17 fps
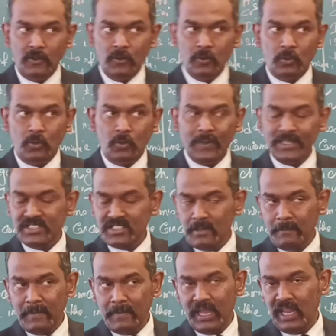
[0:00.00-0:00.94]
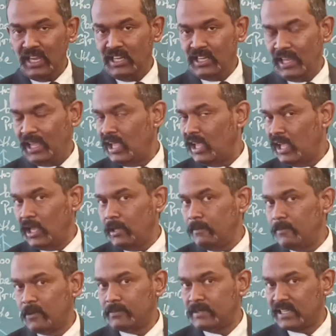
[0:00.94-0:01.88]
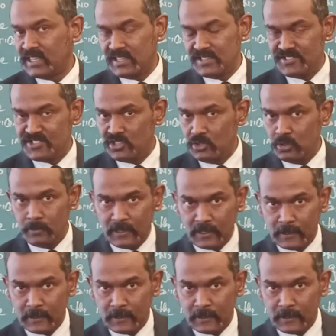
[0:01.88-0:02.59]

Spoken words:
What is the main aim of the consumer?